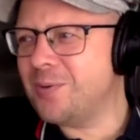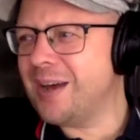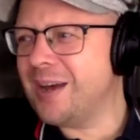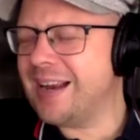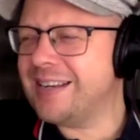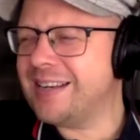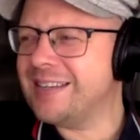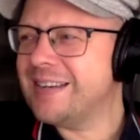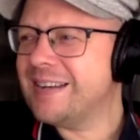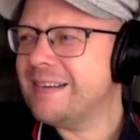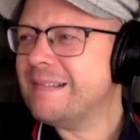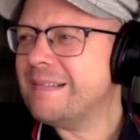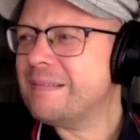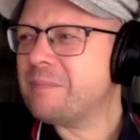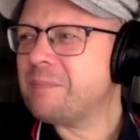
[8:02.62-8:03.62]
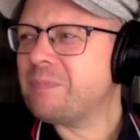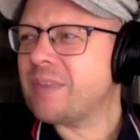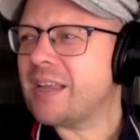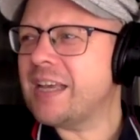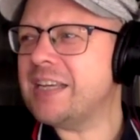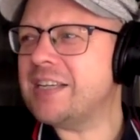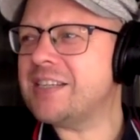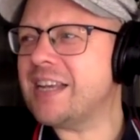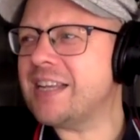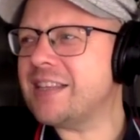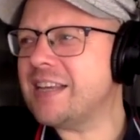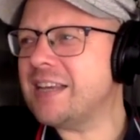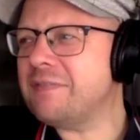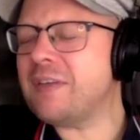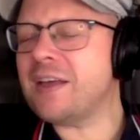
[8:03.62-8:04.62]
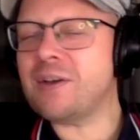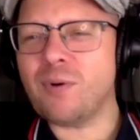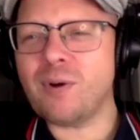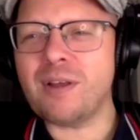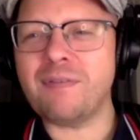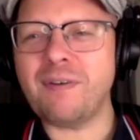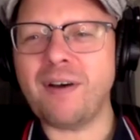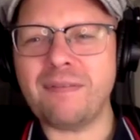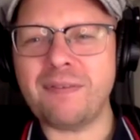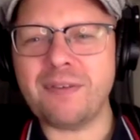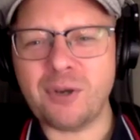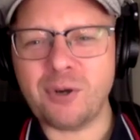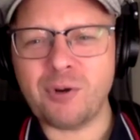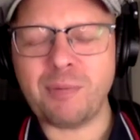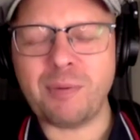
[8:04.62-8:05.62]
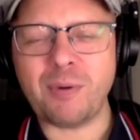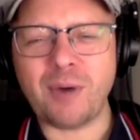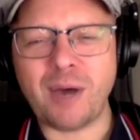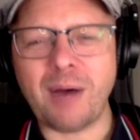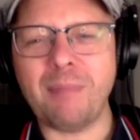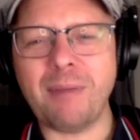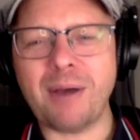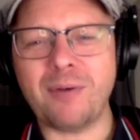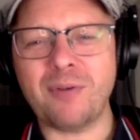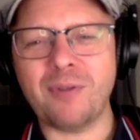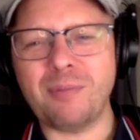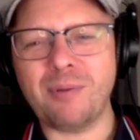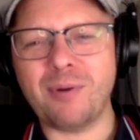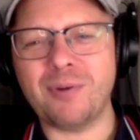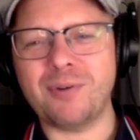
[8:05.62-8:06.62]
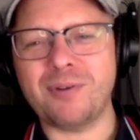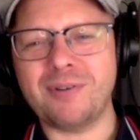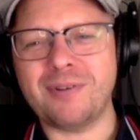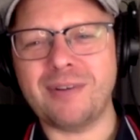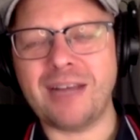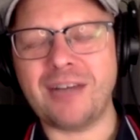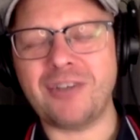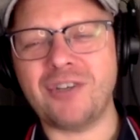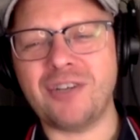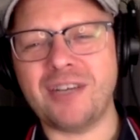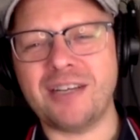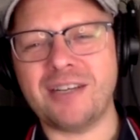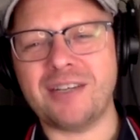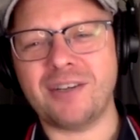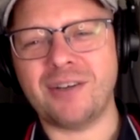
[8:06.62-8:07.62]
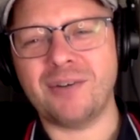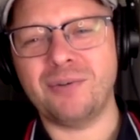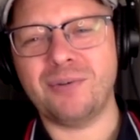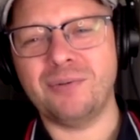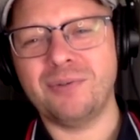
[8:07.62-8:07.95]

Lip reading: and he said that if they qualify for Europe, he'll come back on the pod next year. So,